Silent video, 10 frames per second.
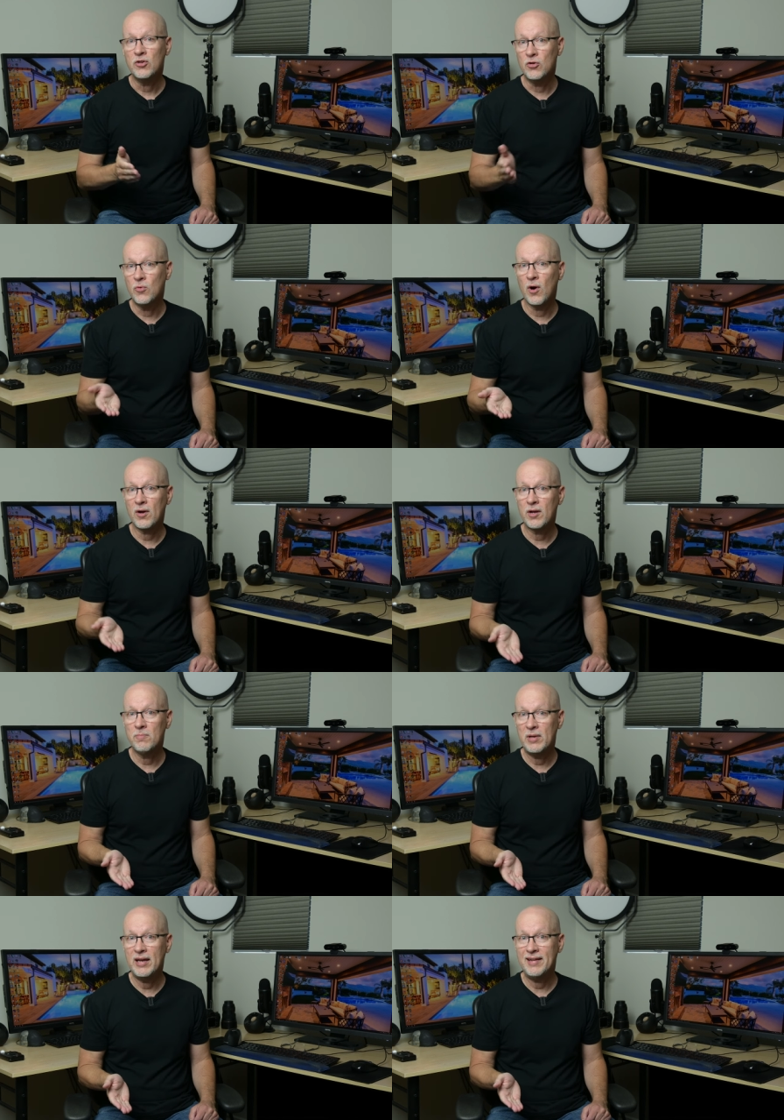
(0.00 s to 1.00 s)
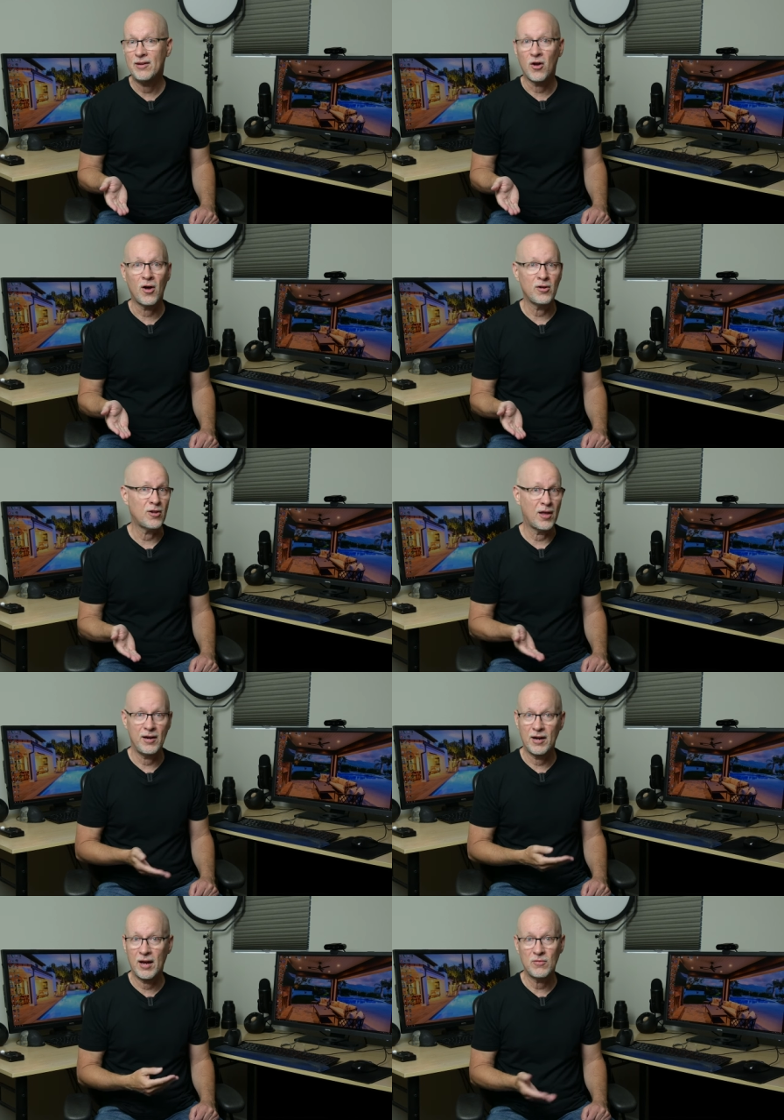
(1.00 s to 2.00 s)
you are competing online
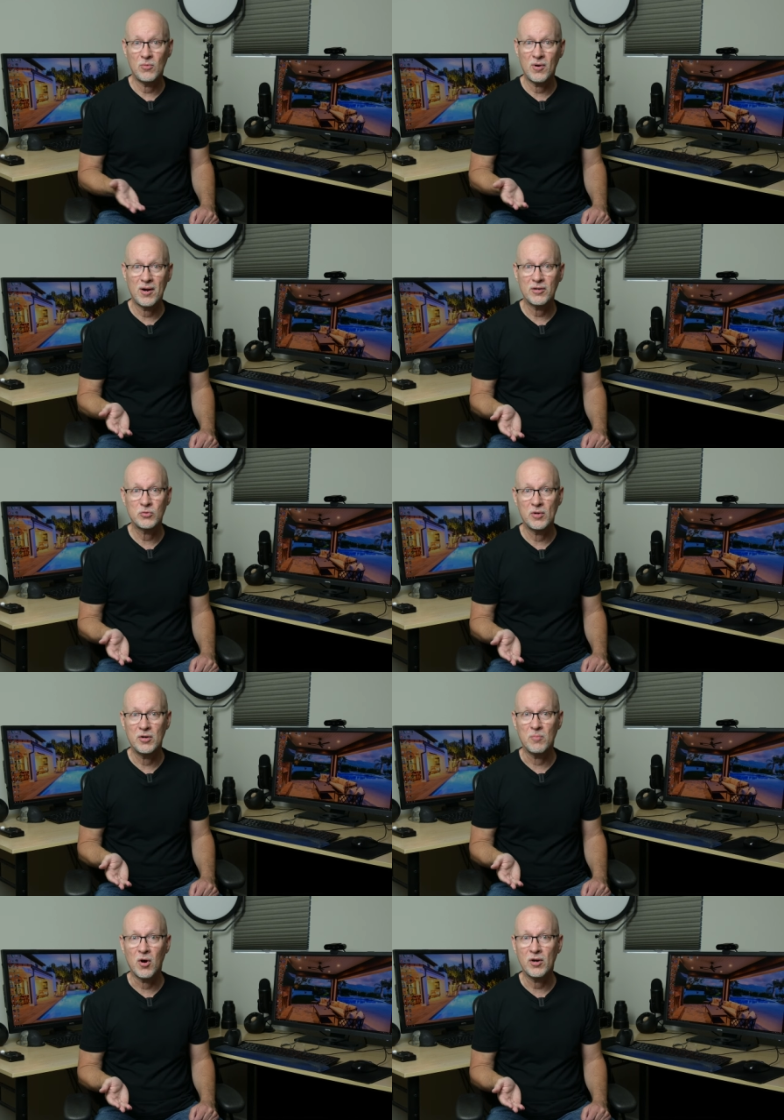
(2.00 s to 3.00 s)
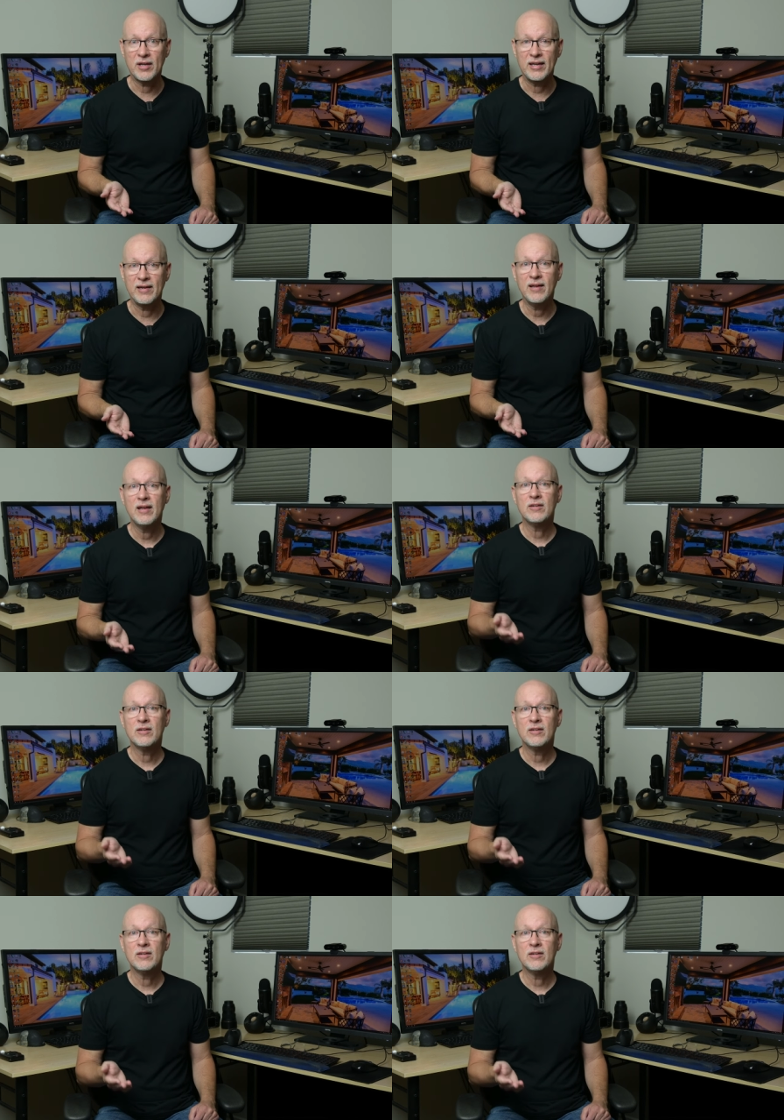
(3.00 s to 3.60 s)
and everywhere else when you're marketing